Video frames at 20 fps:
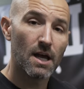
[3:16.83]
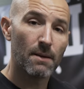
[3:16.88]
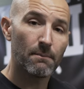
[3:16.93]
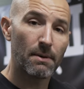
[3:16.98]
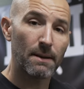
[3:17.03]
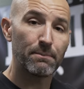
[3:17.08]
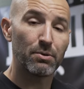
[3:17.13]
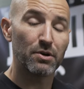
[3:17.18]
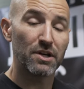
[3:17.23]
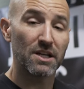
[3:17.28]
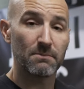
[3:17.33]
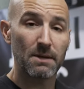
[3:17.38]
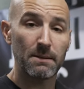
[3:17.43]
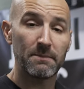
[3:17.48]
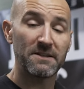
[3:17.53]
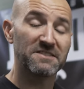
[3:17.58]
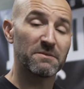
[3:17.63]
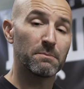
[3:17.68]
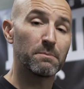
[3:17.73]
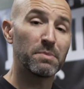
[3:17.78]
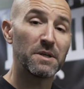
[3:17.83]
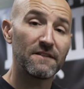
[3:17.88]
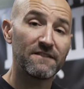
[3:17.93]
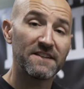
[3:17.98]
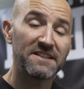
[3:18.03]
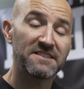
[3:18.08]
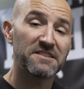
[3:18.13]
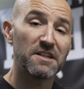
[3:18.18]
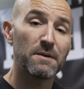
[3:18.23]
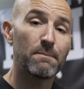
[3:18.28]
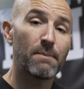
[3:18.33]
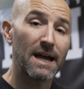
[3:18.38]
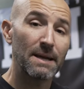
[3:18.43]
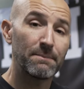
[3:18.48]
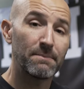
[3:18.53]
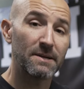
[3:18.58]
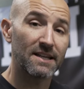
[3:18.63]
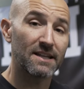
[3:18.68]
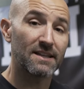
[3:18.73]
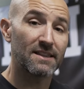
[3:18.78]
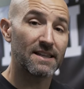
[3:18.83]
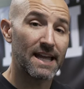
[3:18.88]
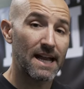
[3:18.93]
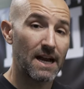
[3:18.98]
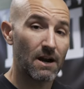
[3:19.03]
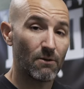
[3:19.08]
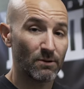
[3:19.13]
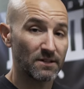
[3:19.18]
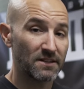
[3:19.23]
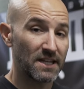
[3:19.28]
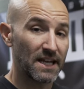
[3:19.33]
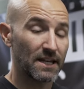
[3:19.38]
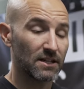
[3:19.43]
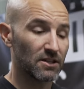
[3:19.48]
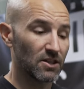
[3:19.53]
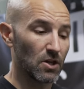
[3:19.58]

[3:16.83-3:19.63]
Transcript: by putting maybe some PVC piping in there when they